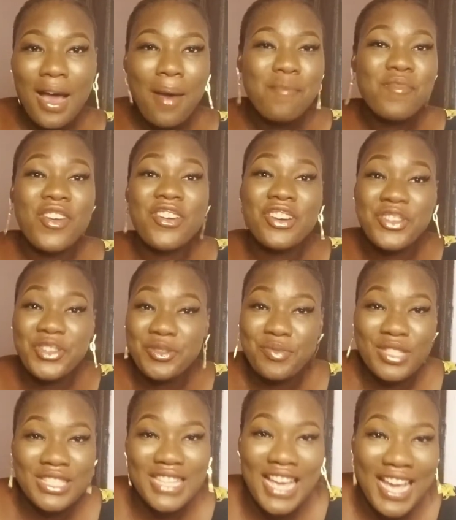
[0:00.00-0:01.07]
Merry
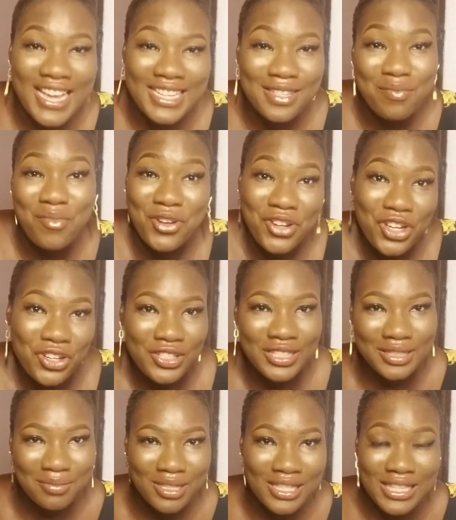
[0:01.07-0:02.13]
Christmas guys, Merry
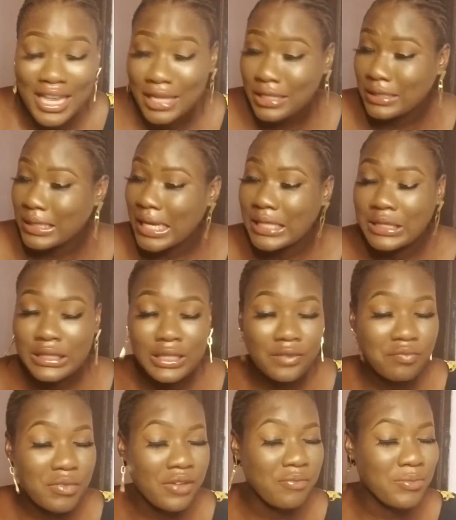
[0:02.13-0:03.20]
Christmas. And the title
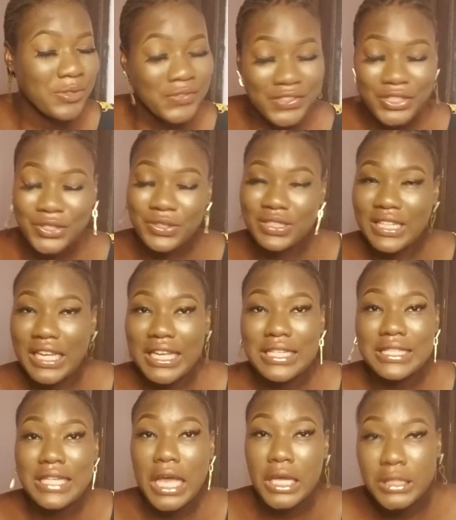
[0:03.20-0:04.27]
of my movie today is
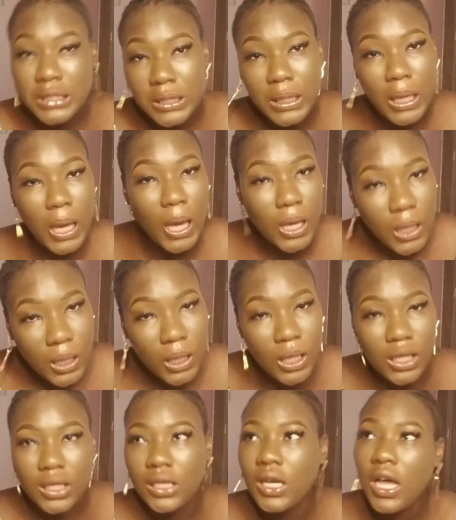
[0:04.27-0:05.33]
ITK.
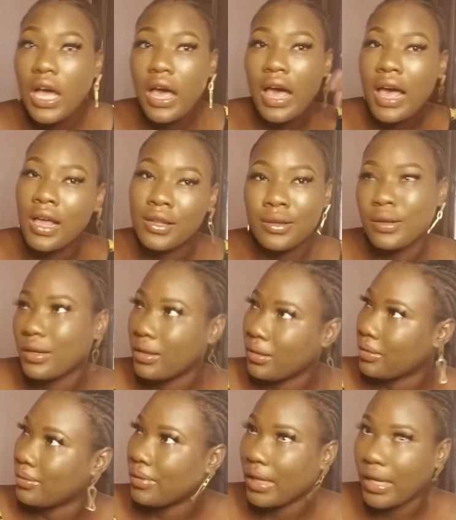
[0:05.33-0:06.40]
I don't know.